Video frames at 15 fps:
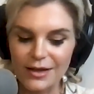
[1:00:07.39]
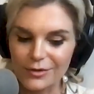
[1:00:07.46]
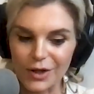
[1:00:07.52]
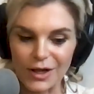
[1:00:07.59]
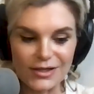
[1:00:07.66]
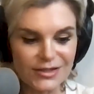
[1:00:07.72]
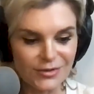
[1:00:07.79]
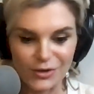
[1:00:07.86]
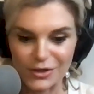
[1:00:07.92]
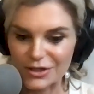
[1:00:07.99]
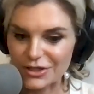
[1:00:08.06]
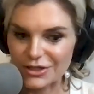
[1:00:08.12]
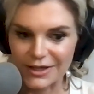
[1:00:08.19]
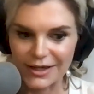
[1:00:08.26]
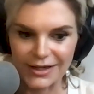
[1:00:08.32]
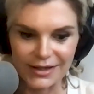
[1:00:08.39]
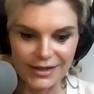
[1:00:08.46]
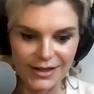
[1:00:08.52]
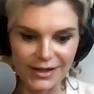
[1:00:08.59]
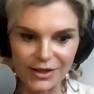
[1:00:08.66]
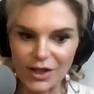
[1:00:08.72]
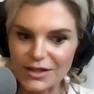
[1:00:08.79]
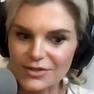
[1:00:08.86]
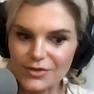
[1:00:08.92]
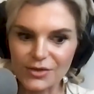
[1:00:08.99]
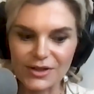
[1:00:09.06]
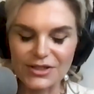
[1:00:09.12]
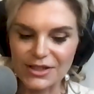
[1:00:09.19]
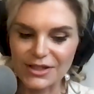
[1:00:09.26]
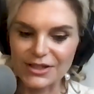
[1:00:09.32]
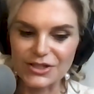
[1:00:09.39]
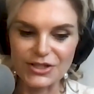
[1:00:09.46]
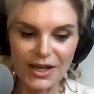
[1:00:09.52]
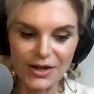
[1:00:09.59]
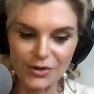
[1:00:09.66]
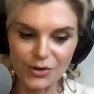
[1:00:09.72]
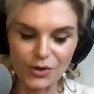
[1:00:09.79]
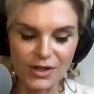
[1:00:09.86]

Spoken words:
lots of religion in general,